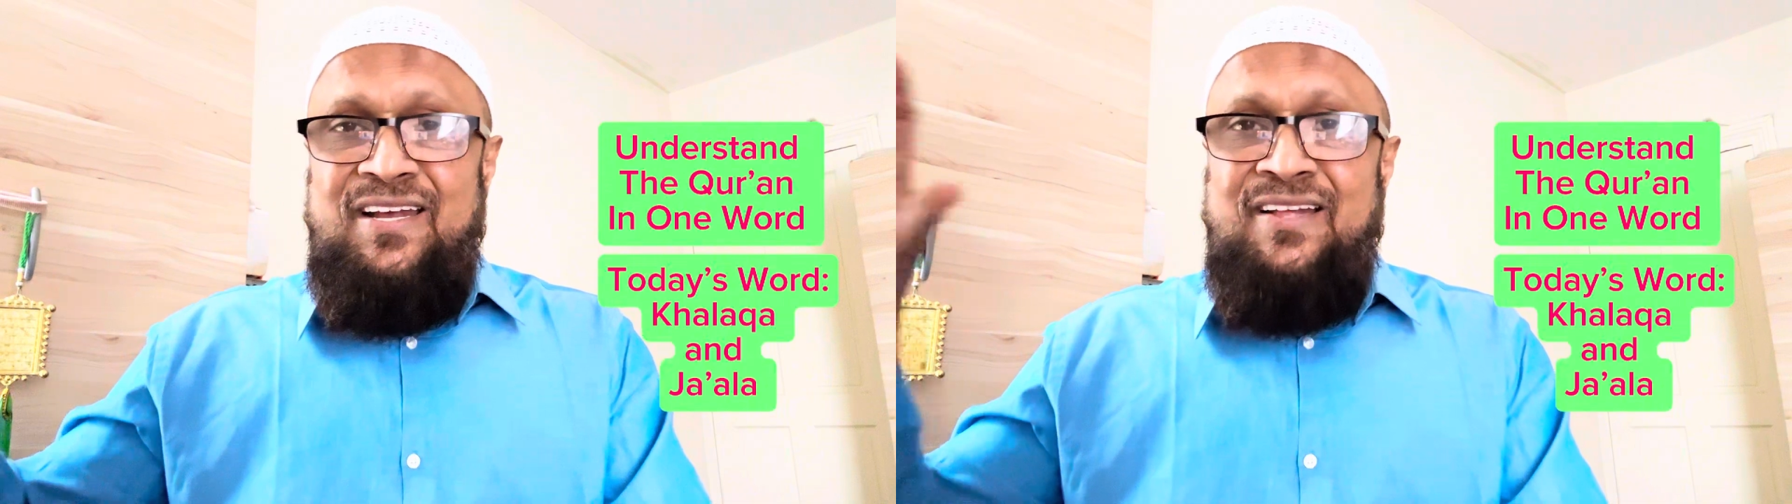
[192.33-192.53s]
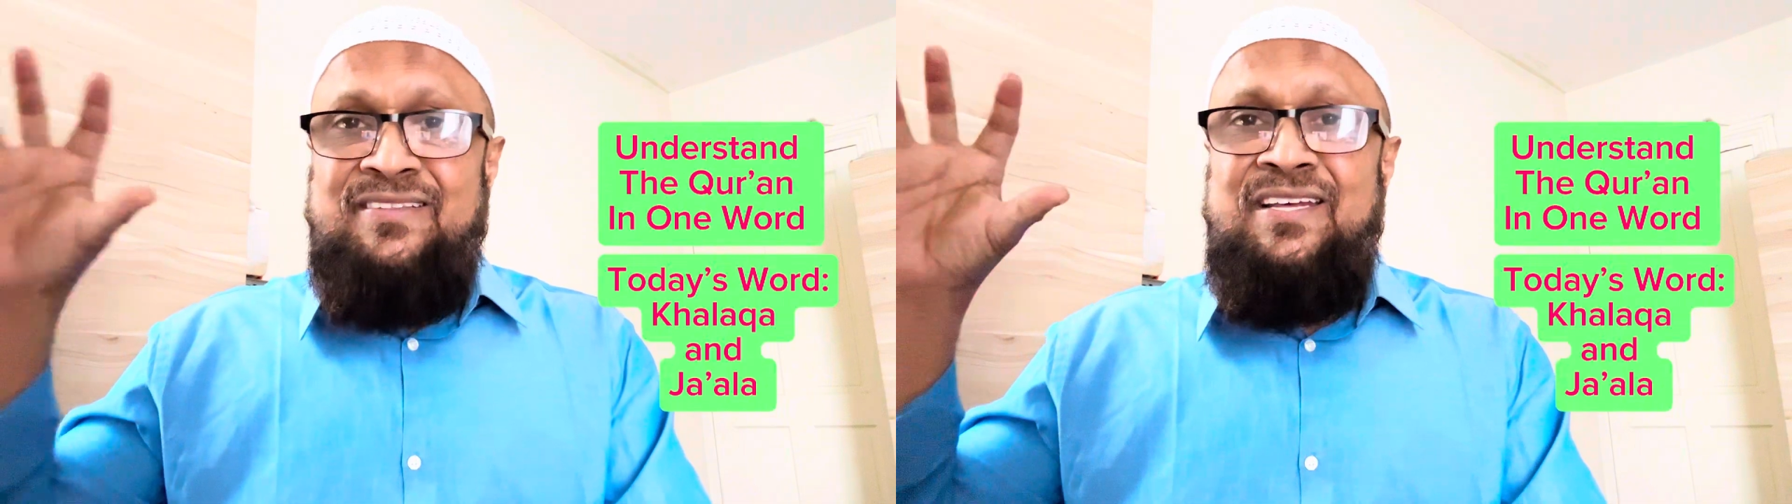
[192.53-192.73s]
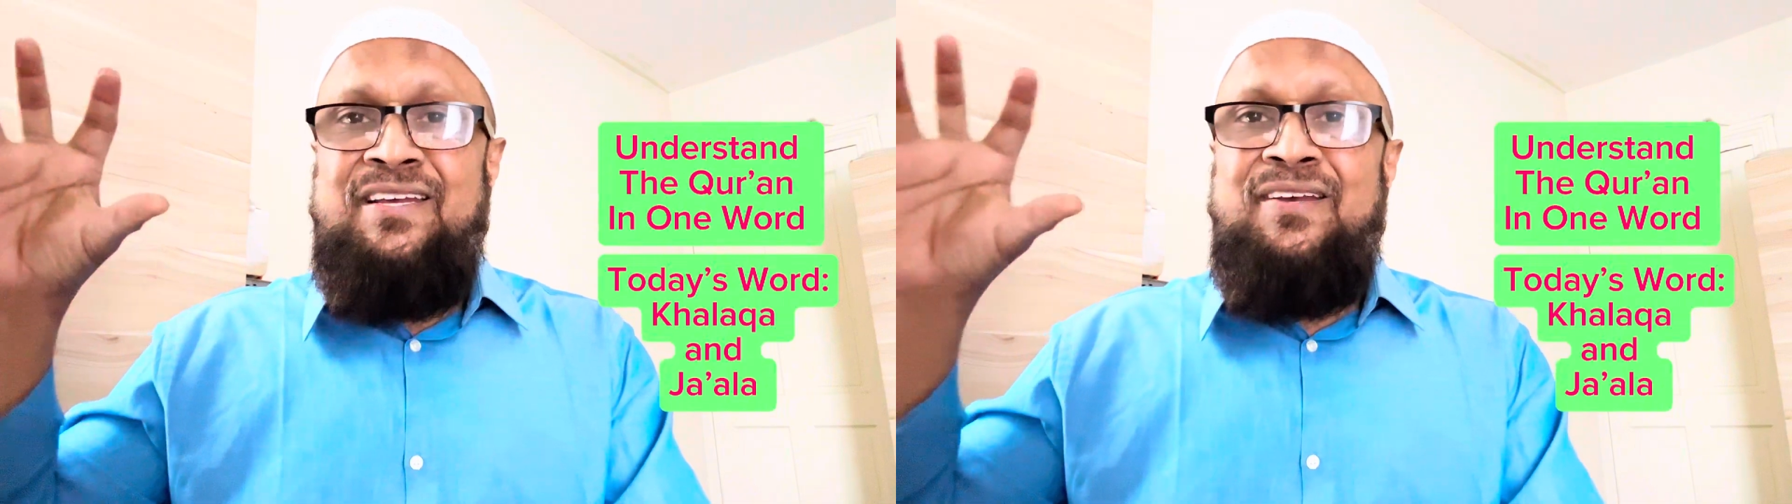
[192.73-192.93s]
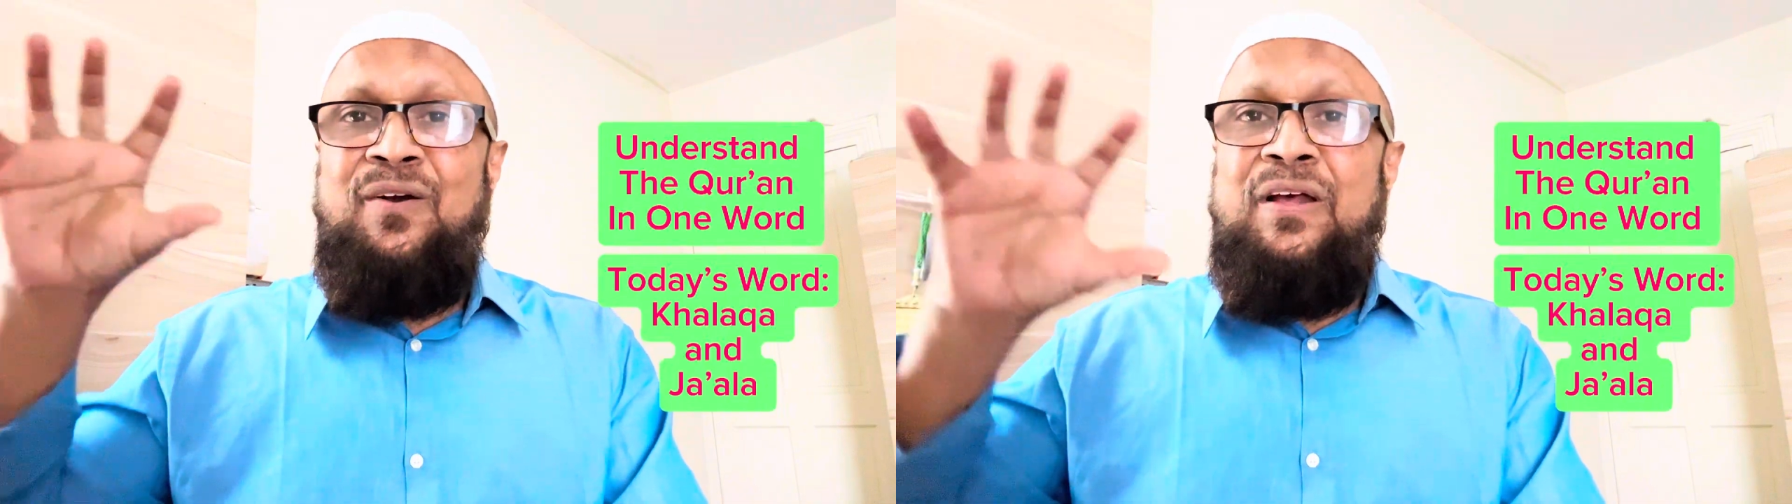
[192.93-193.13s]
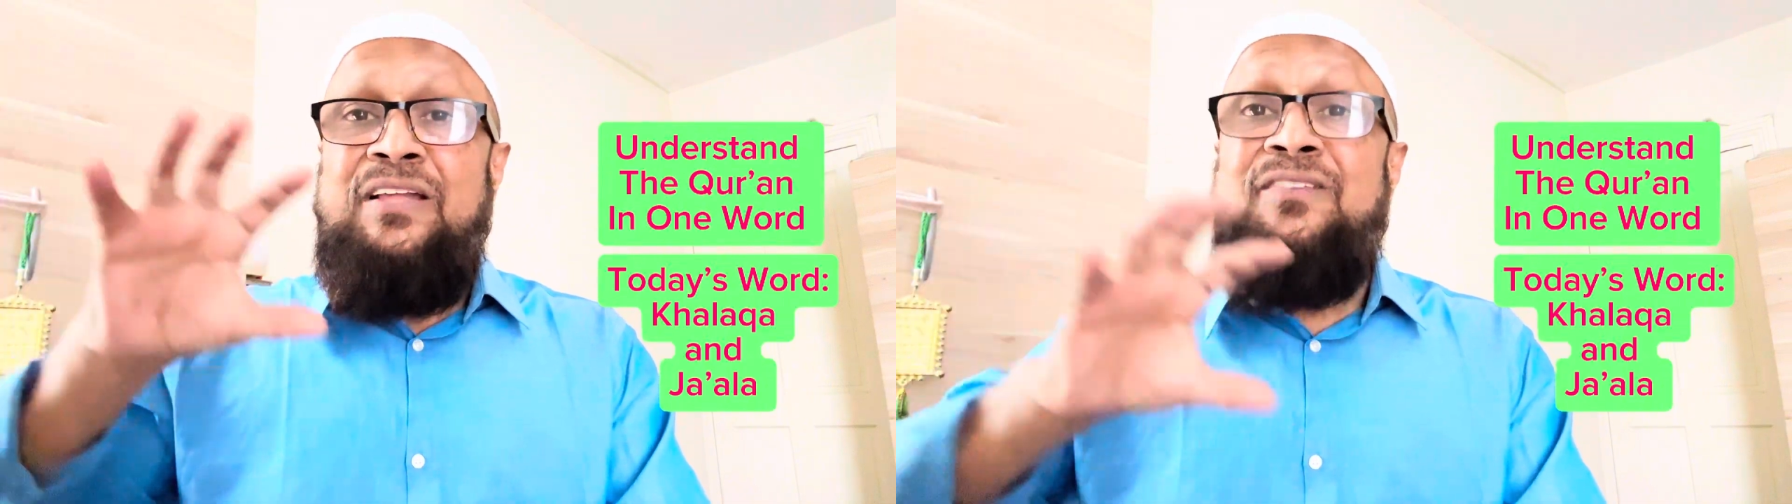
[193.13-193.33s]
the
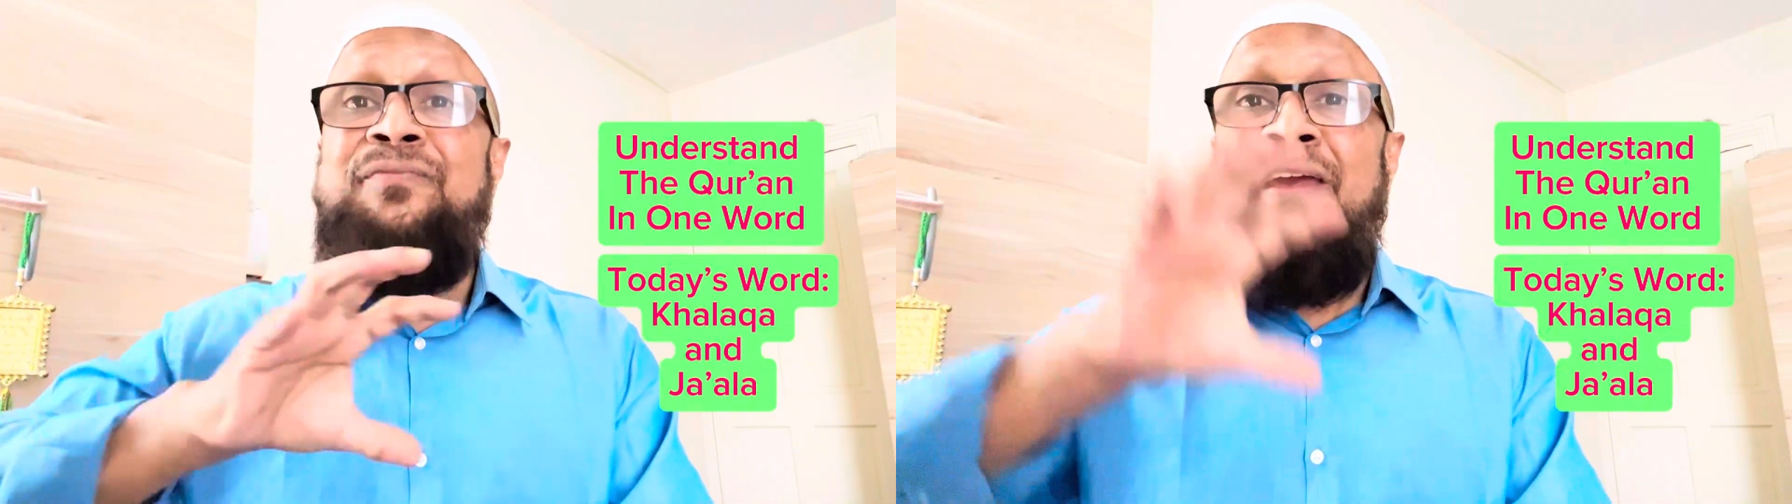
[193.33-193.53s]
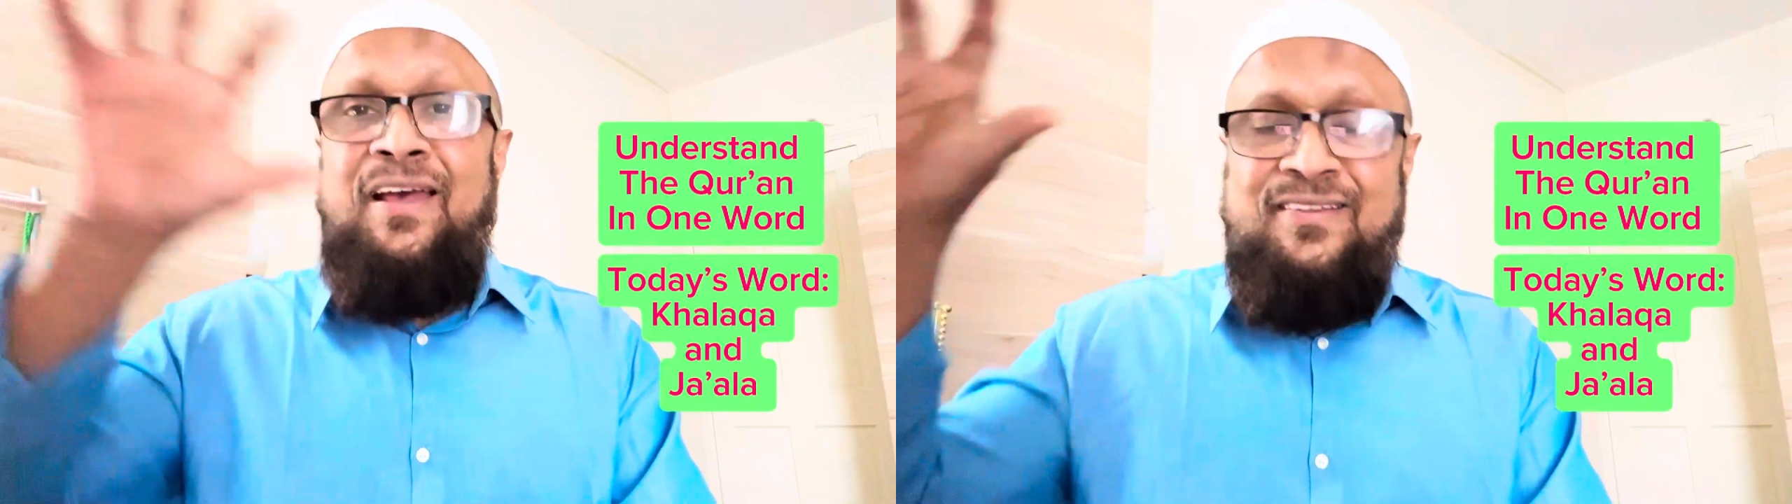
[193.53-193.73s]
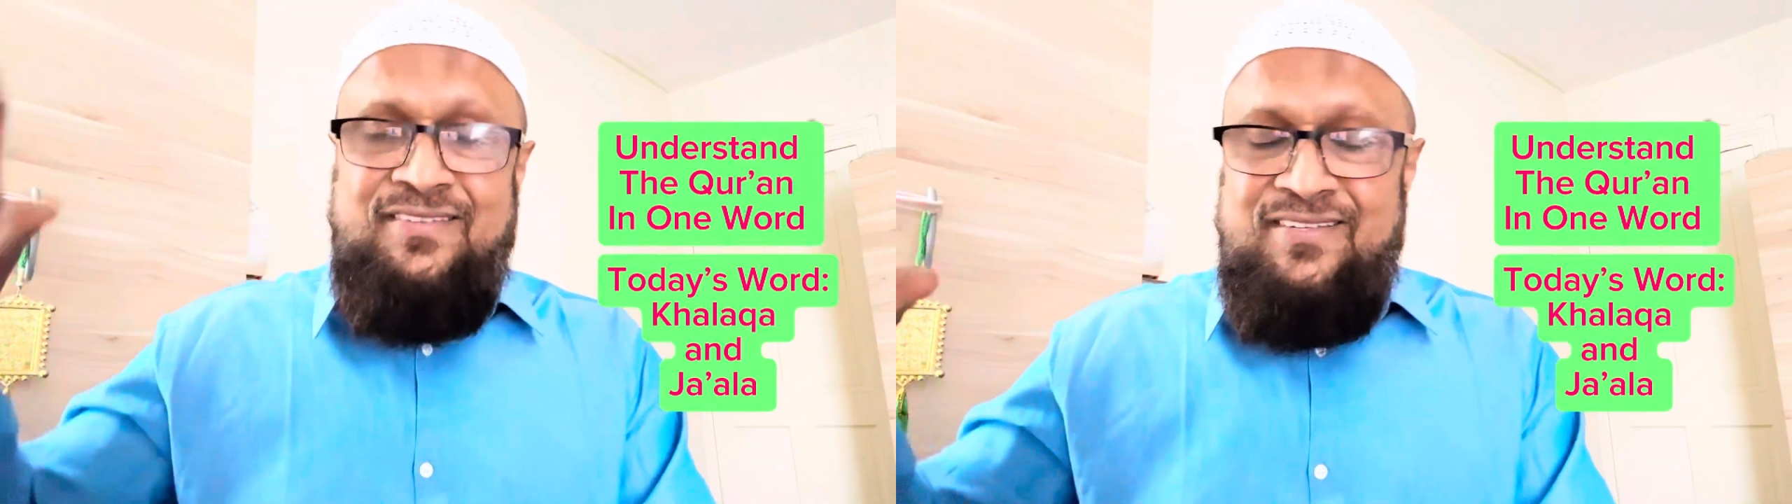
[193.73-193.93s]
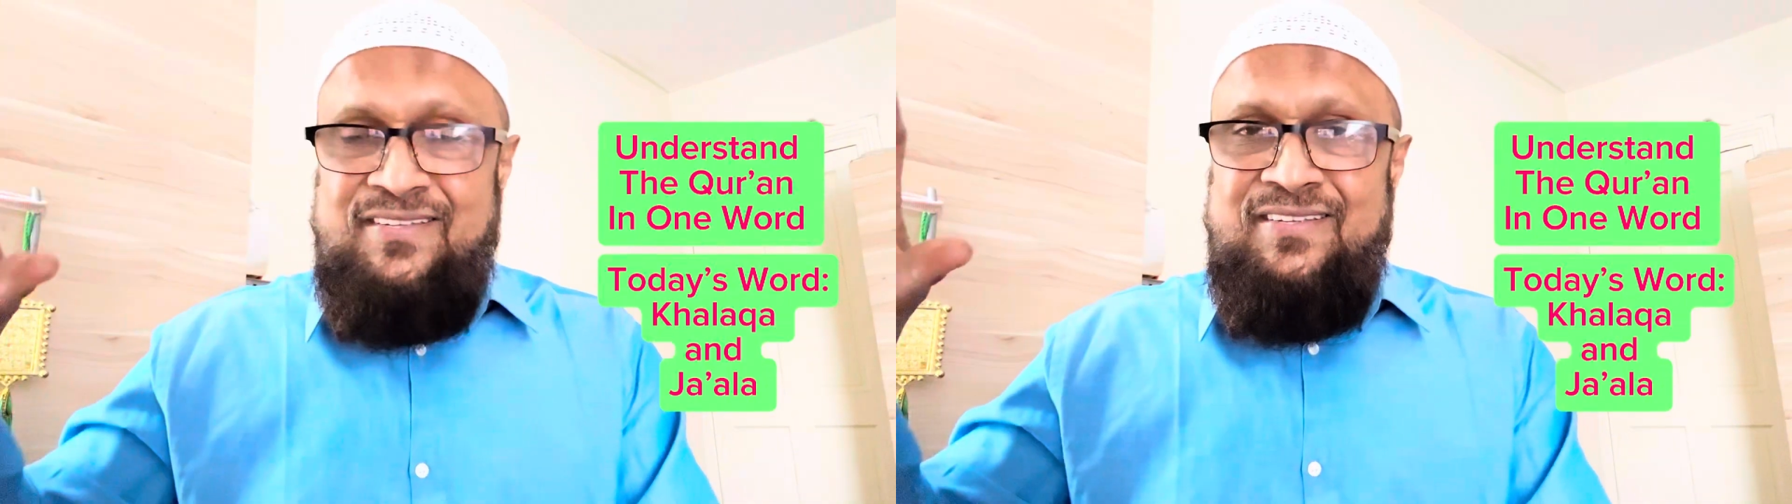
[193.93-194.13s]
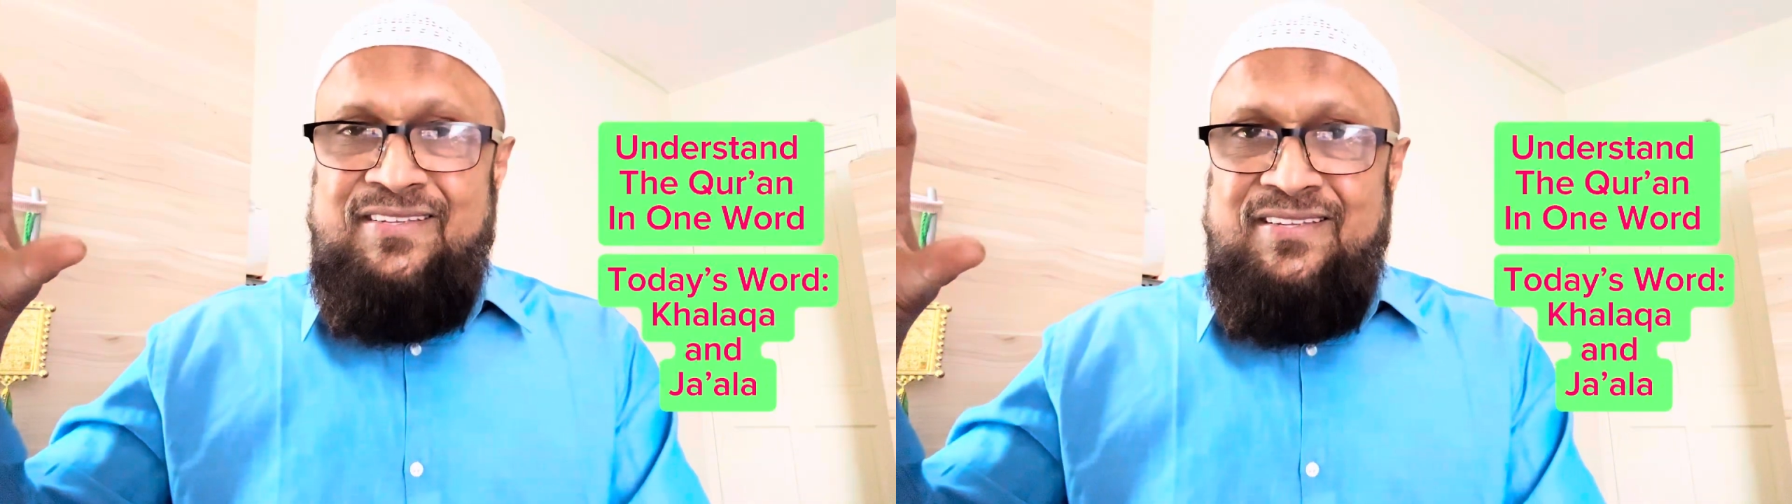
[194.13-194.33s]

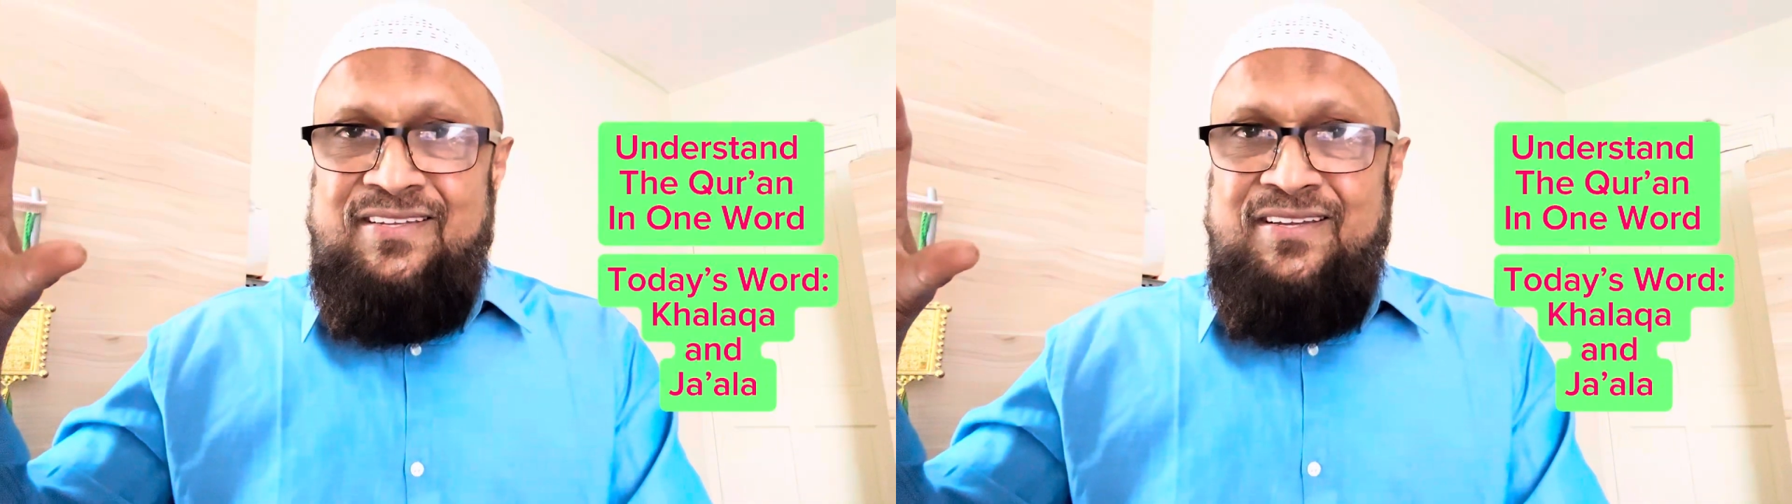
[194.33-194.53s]
spheres.